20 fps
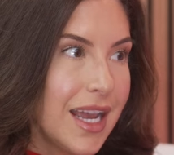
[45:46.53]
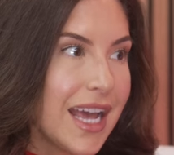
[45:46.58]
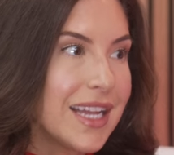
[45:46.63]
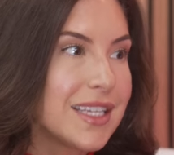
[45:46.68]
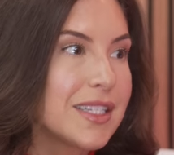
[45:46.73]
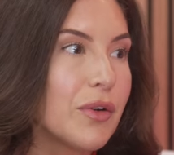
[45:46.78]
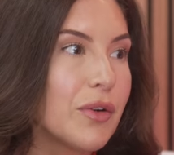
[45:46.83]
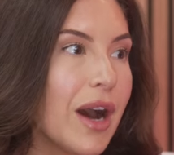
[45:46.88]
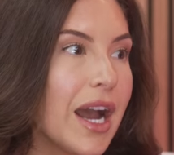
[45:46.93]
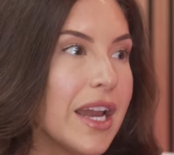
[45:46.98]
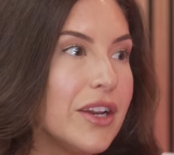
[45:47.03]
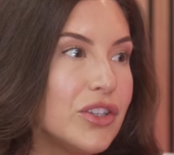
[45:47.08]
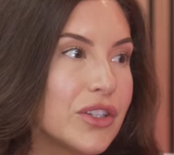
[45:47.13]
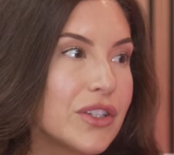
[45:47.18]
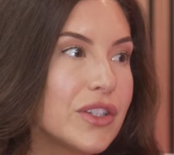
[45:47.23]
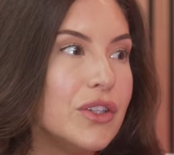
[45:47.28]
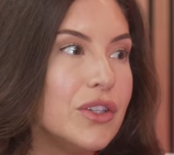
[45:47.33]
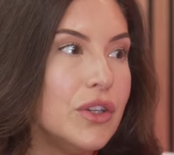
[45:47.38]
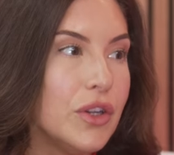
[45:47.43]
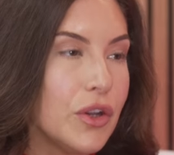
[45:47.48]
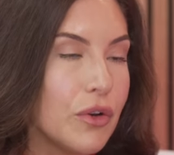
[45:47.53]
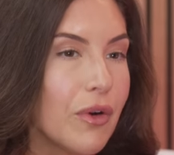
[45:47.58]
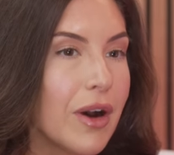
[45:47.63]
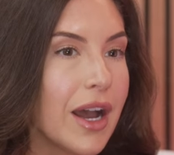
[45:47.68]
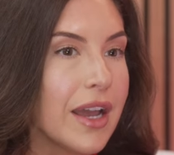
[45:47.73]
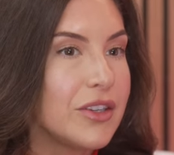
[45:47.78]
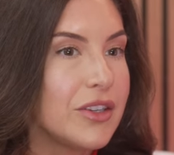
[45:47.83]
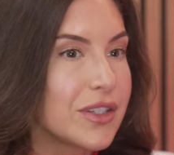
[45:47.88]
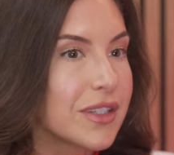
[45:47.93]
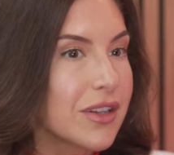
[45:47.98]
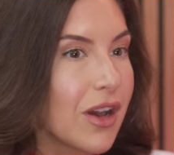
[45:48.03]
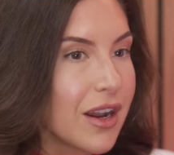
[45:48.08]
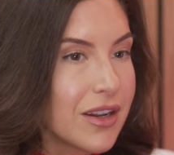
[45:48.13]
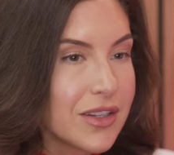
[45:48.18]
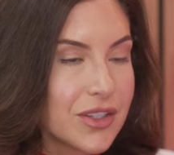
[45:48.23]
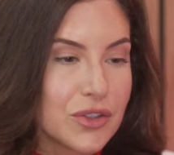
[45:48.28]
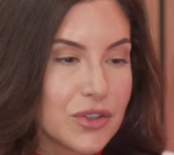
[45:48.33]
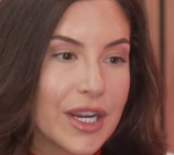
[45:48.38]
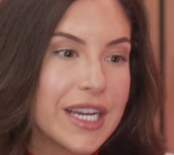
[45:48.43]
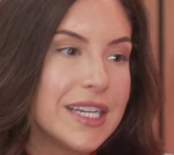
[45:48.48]
And so I just knew, I just
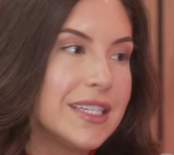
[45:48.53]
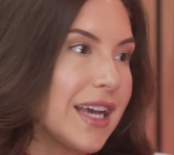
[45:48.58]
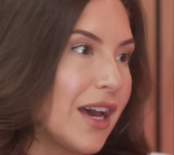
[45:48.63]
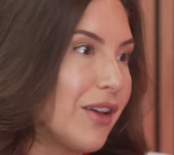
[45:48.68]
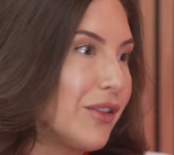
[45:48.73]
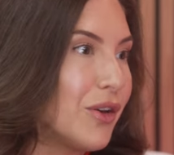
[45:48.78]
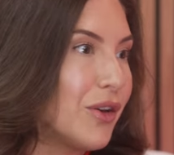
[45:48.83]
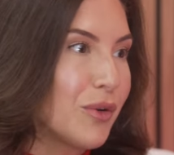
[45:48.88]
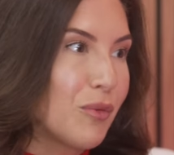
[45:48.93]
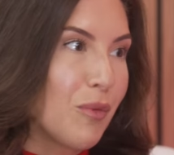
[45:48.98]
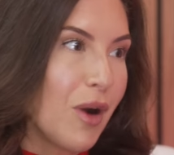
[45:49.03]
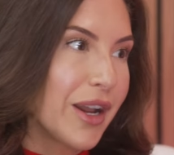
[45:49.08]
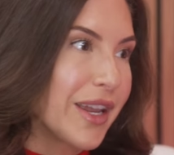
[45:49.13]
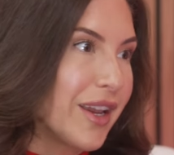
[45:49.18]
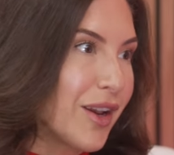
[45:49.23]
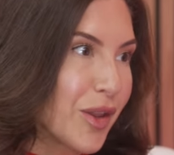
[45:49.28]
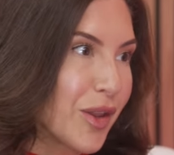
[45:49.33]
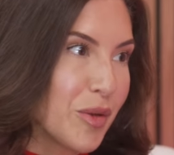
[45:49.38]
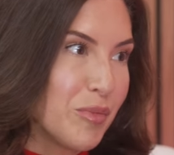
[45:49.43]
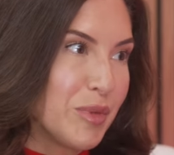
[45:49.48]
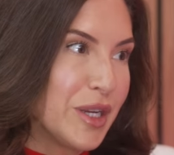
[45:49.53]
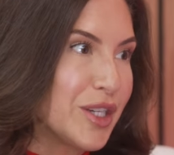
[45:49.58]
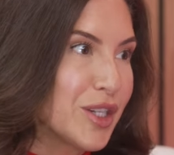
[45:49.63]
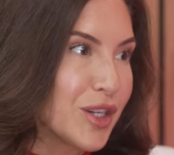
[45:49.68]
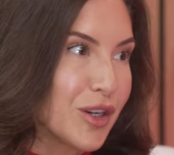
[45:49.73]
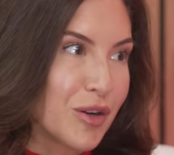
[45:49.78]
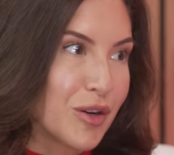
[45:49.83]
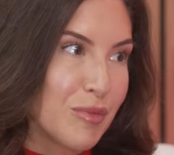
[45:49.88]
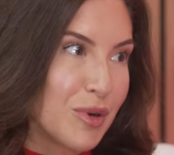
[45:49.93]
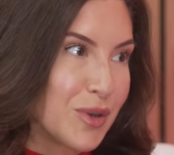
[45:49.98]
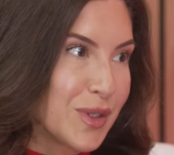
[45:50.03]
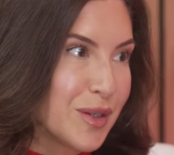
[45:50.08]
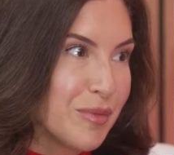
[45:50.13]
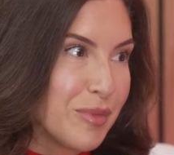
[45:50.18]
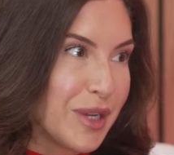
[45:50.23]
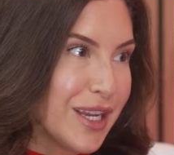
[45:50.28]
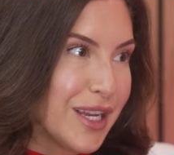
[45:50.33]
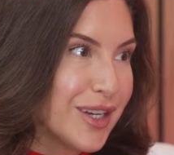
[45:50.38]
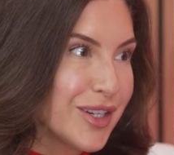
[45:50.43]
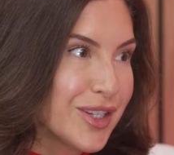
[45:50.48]
got straight download walking on the beach in Hermosa
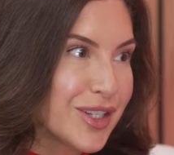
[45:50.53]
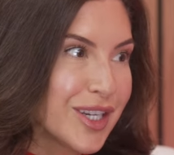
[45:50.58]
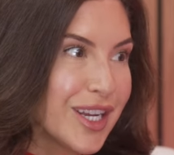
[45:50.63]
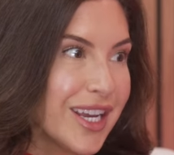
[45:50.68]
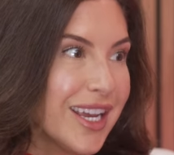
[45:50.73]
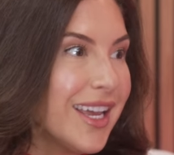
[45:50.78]
Beach,